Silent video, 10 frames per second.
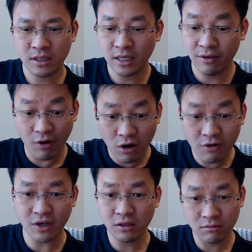
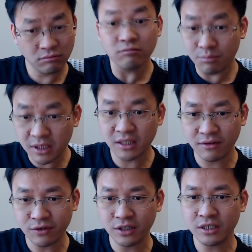evolving, being
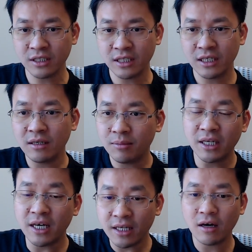different, but
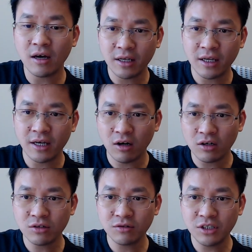then they
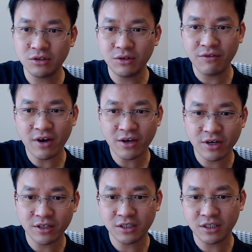also need to evaluate